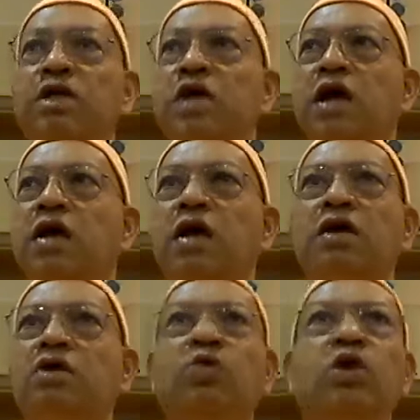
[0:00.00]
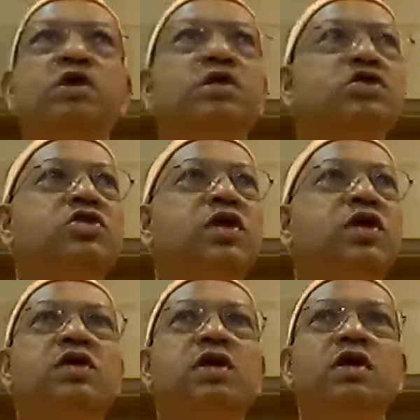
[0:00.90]
child. No one is a
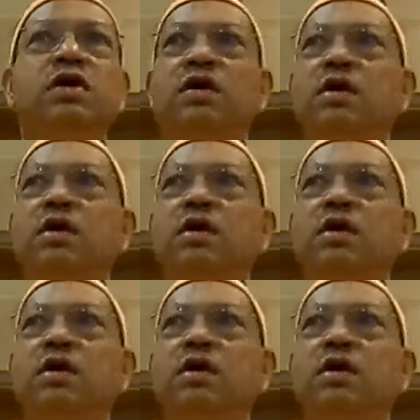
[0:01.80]
stranger.